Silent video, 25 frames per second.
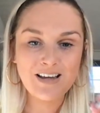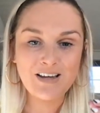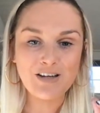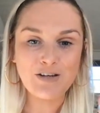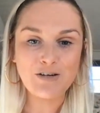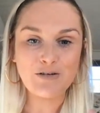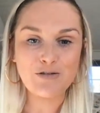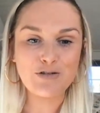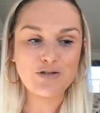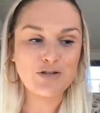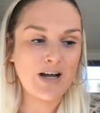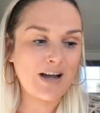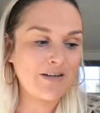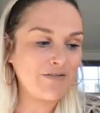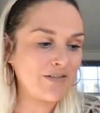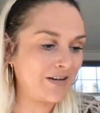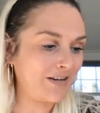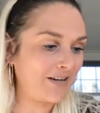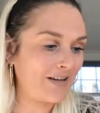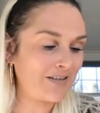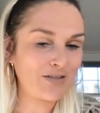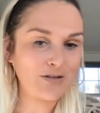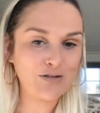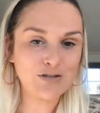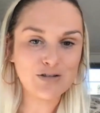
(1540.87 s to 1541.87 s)
jiving,
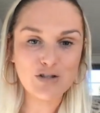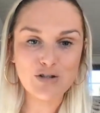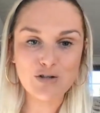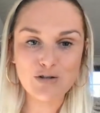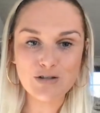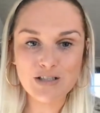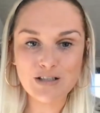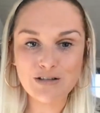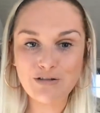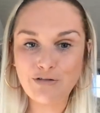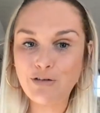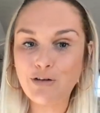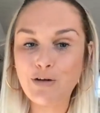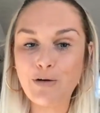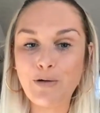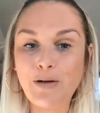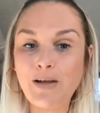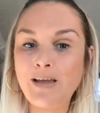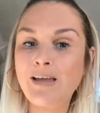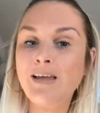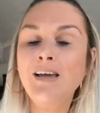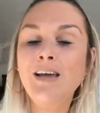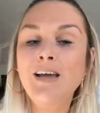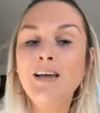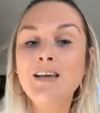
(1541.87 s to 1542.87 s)
get those juices
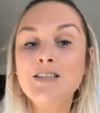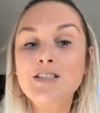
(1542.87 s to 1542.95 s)
flowing,